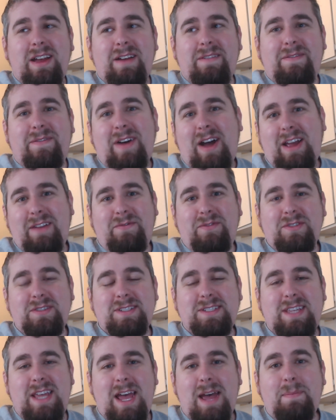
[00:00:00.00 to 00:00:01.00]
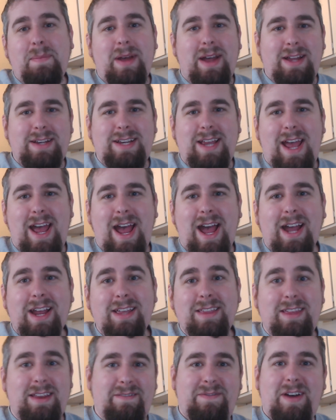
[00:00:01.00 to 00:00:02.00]
five foot step attack
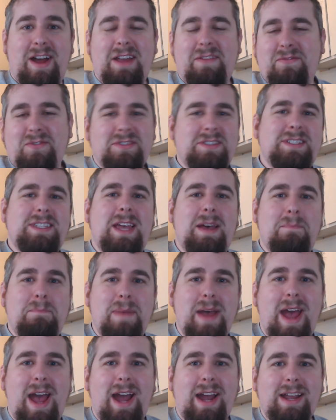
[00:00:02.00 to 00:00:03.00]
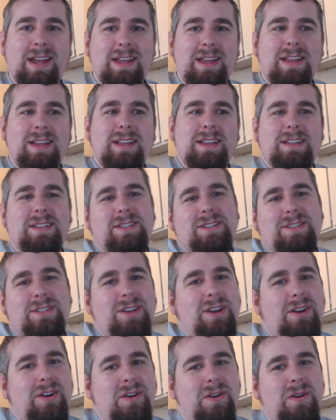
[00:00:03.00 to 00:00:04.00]
then five foot step back
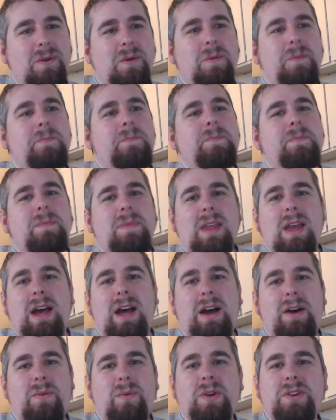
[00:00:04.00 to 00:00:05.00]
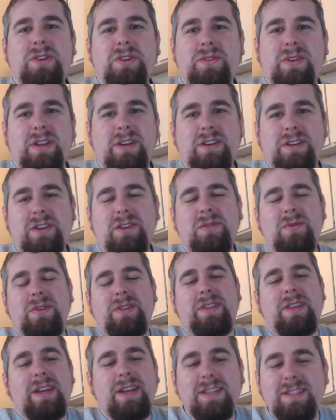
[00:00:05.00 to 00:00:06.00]
so uh, what you can do
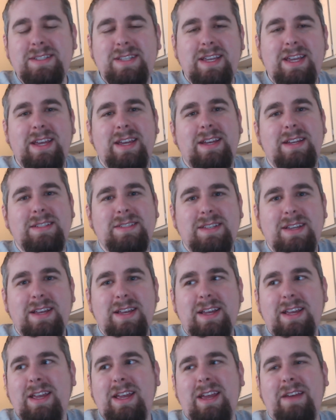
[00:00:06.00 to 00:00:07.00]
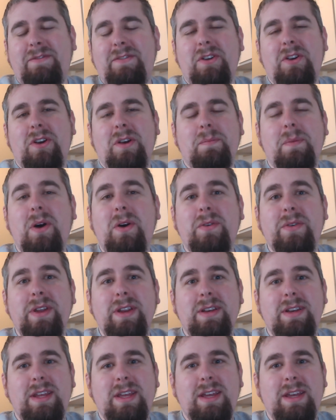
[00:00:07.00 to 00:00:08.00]
with this is if your
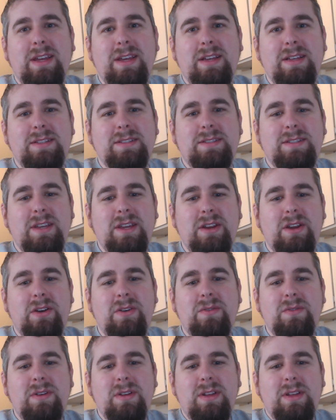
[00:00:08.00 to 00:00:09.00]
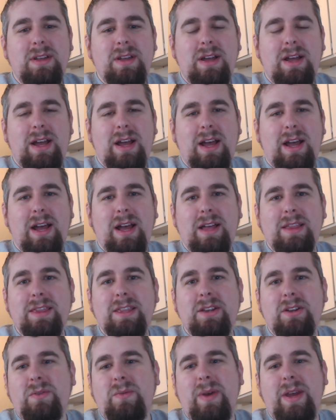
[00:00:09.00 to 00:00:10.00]
opponent is you know uh, a
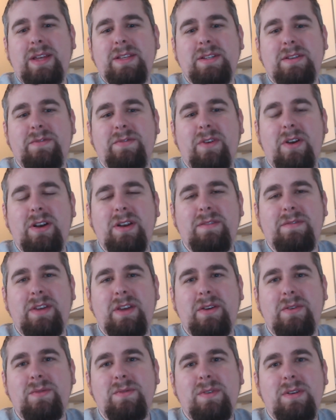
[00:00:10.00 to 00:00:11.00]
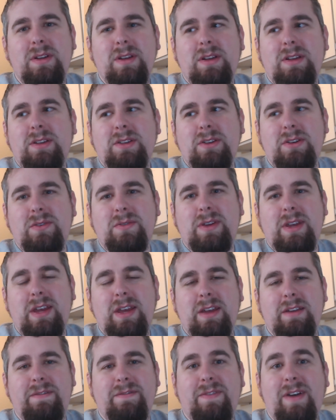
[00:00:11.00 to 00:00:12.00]
little ways in front of you you
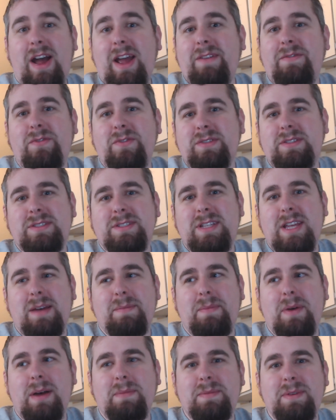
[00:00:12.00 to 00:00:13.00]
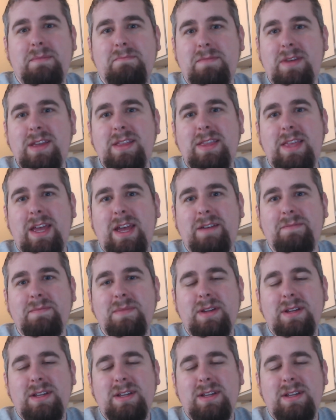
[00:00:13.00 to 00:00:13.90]
can five foot step up to meet them